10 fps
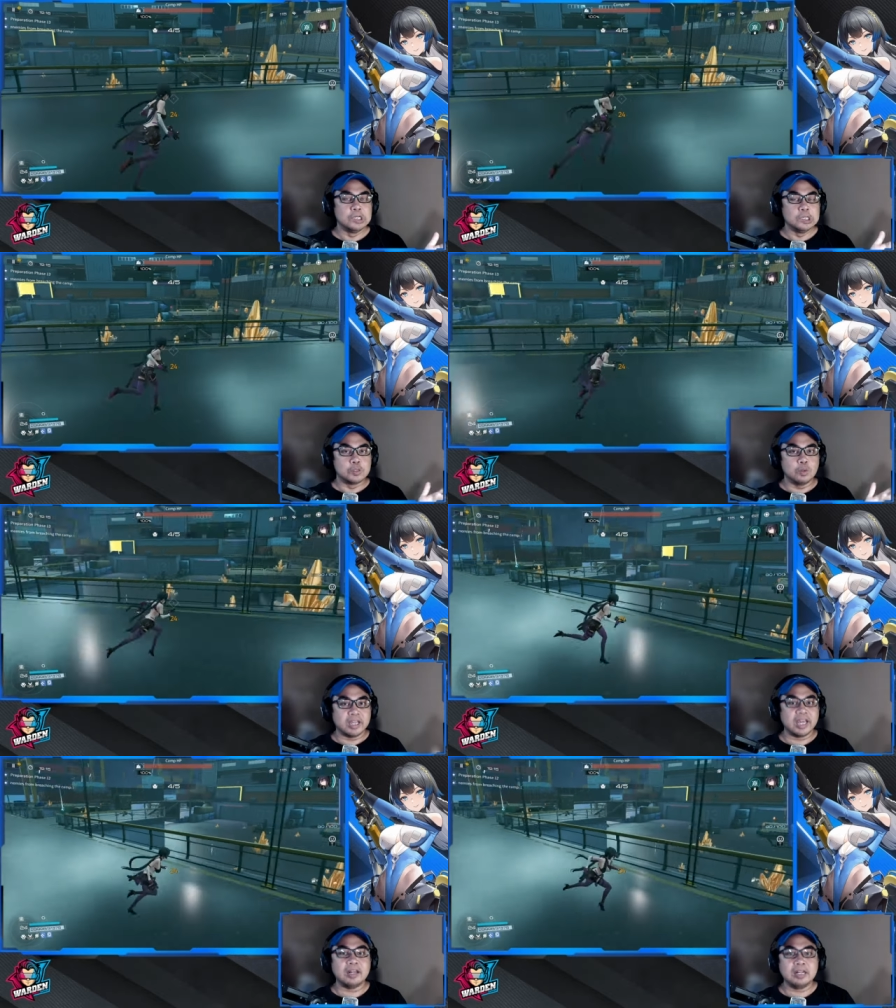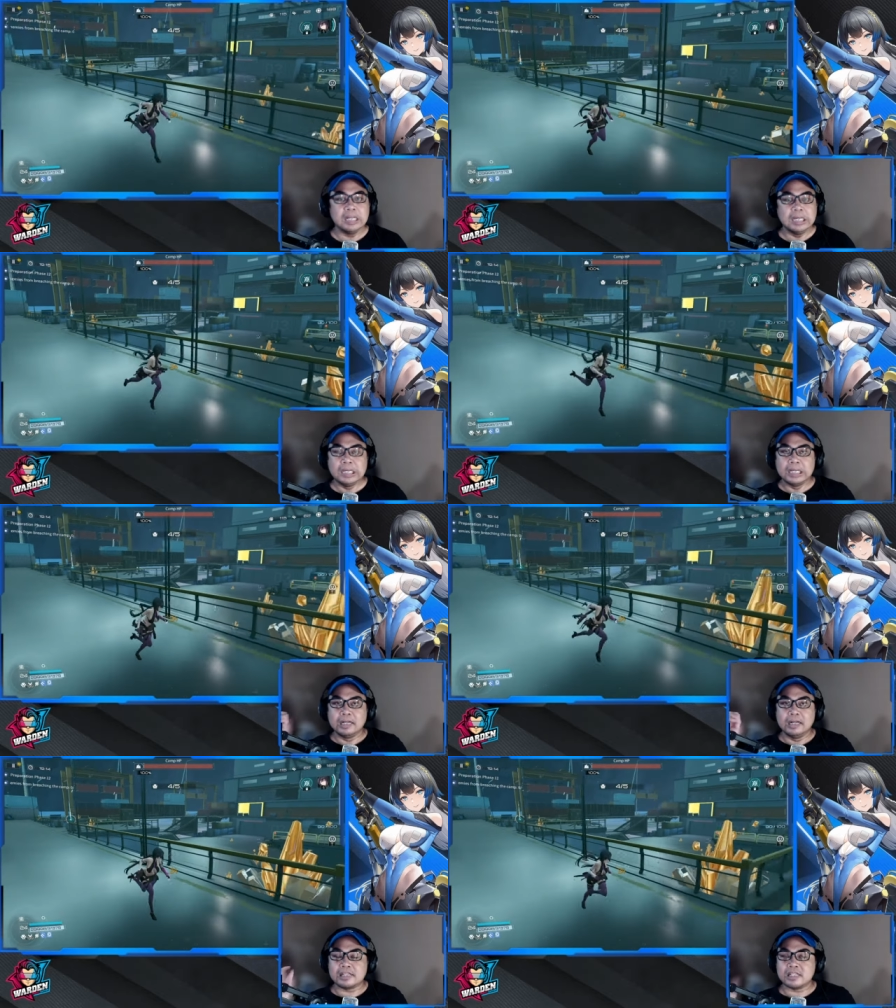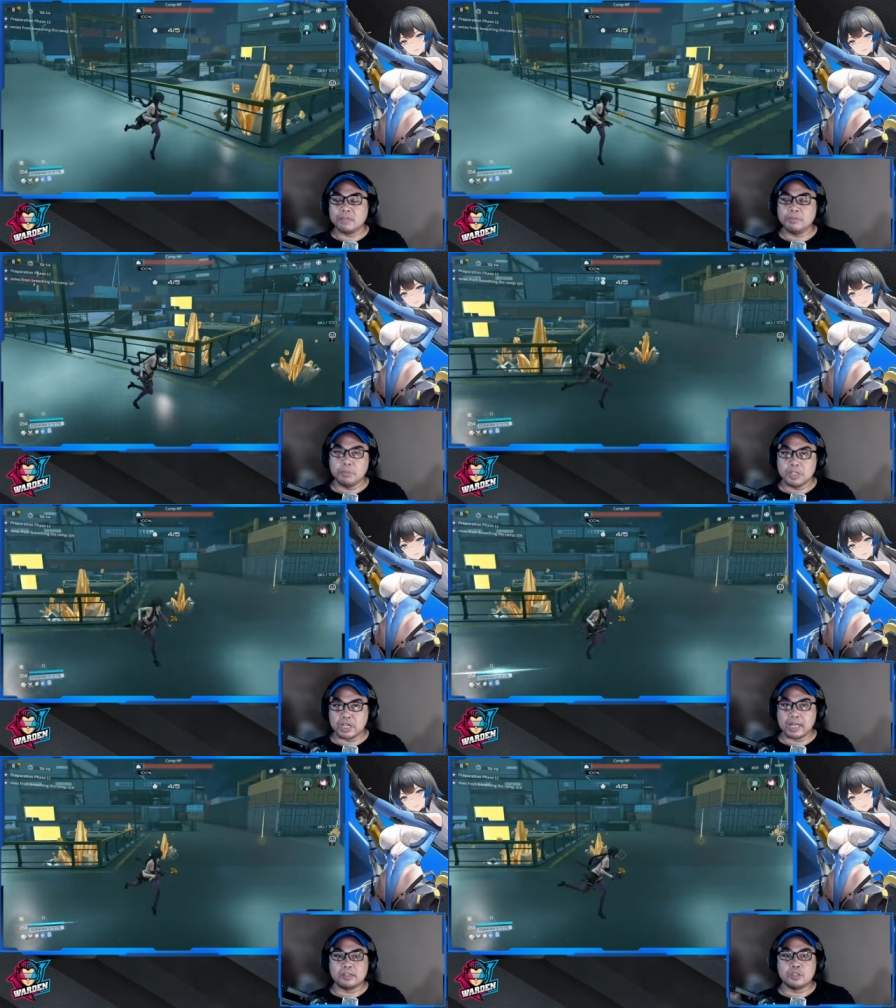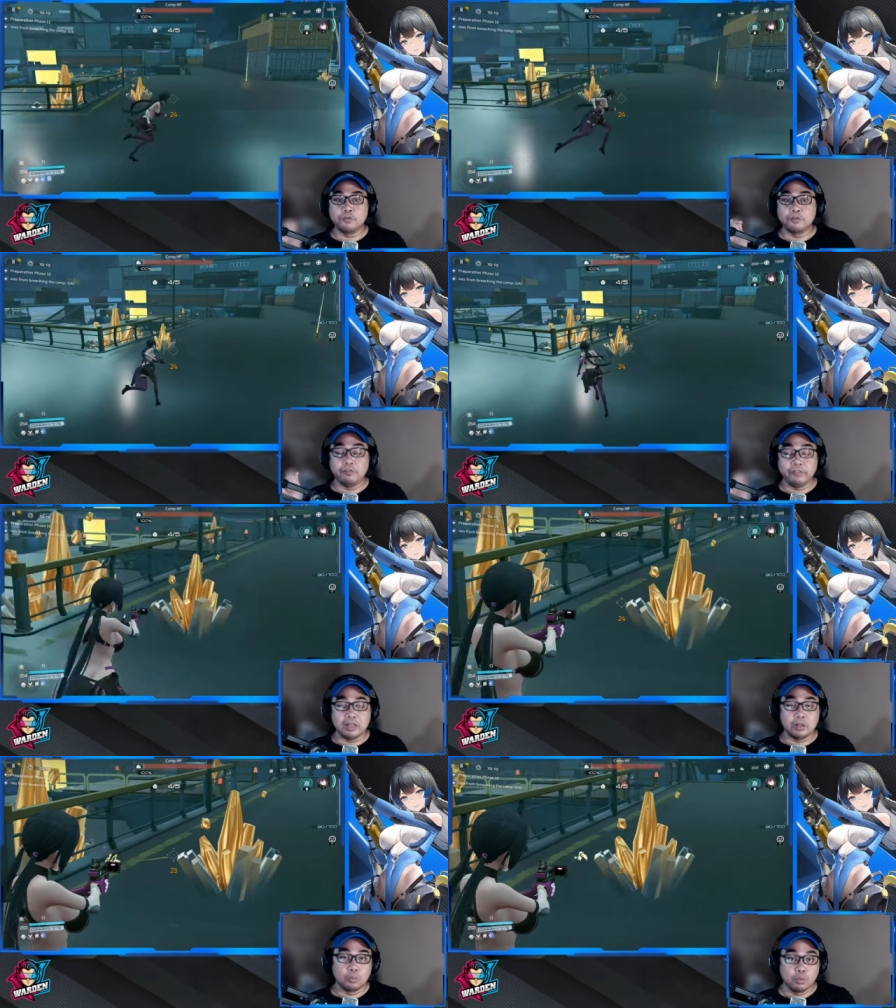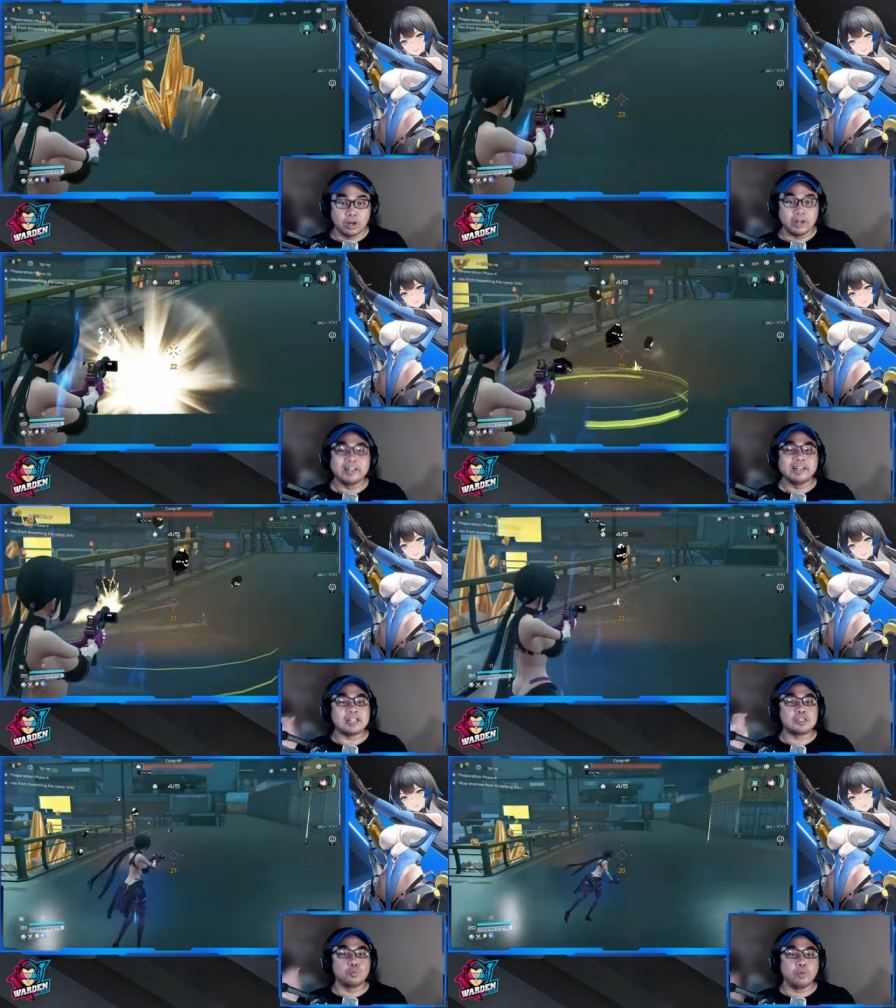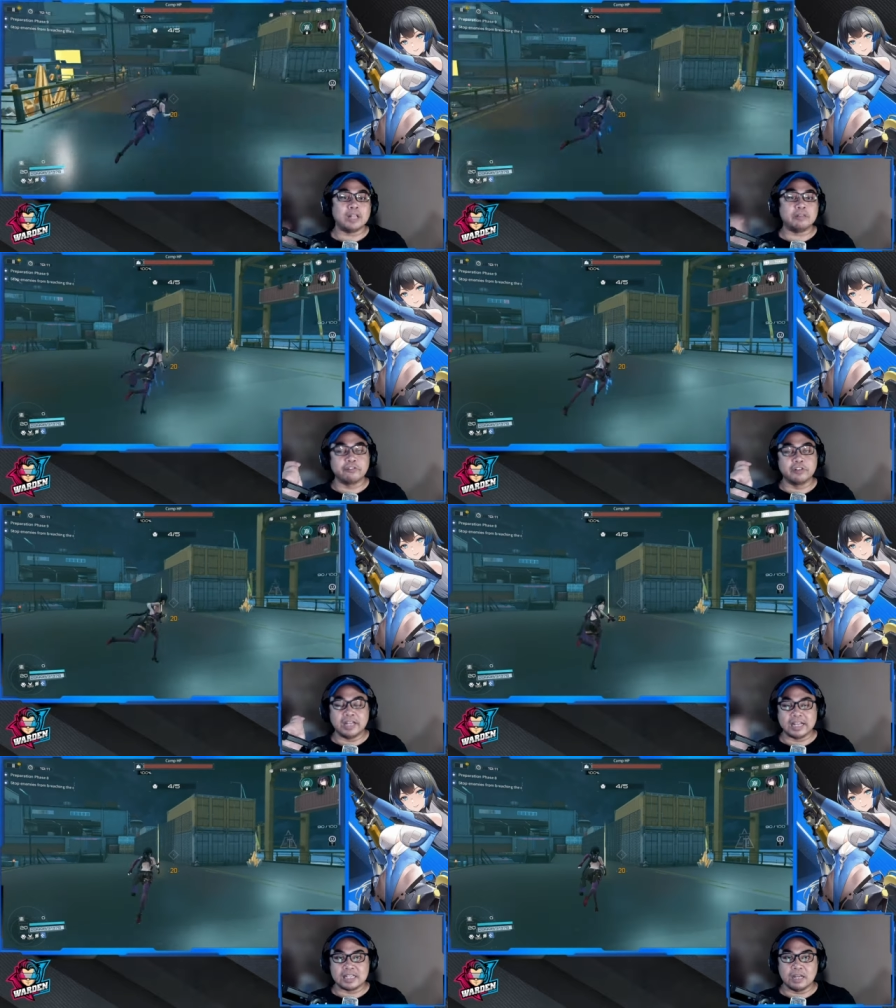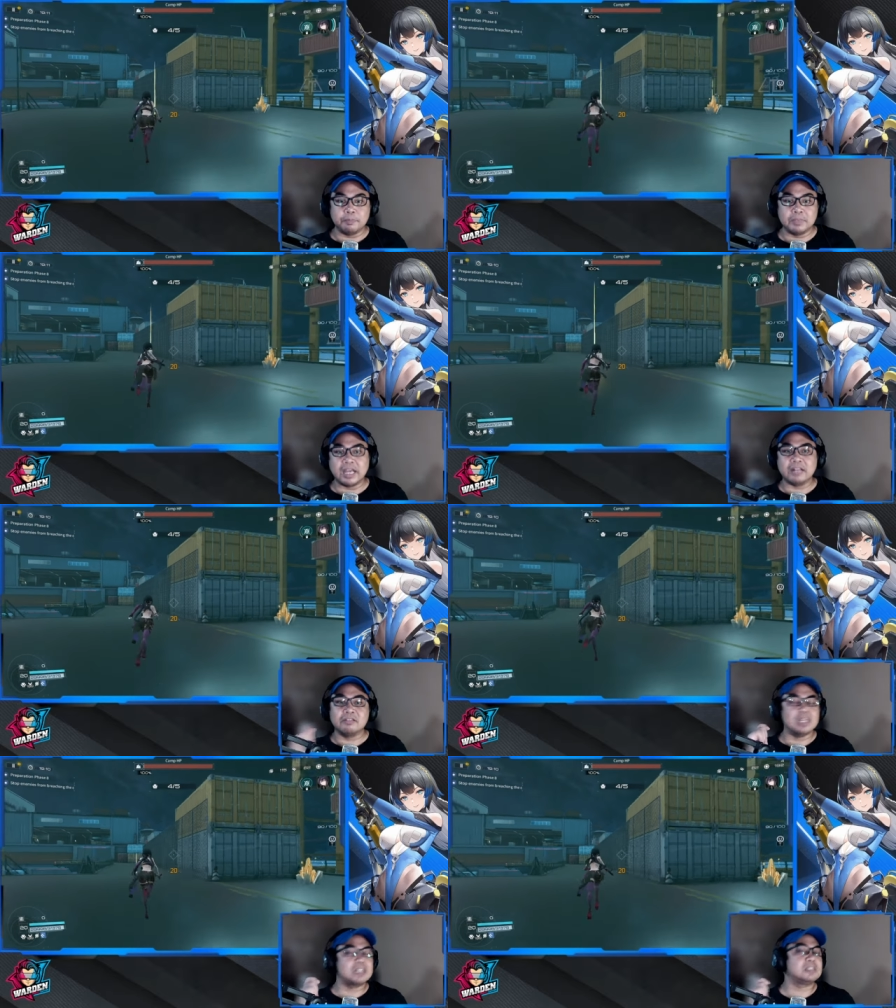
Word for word: So again, let's give them a chance to fulfill their word. Let's wait for the next update. This